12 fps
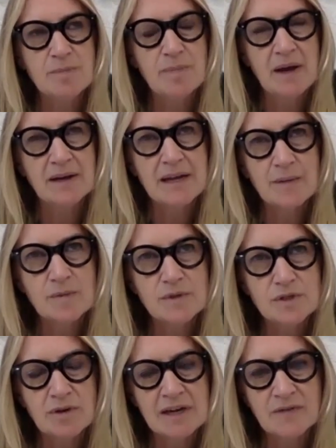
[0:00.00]
but it was
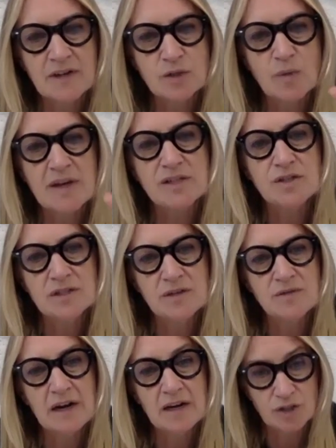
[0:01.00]
trying to find a way to do it in a
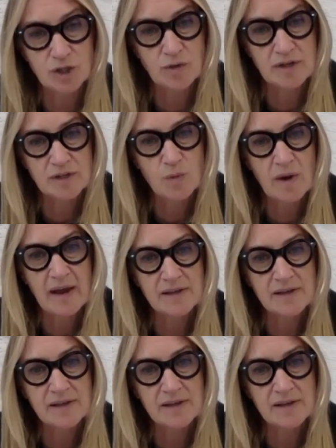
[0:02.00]
very luxurious way.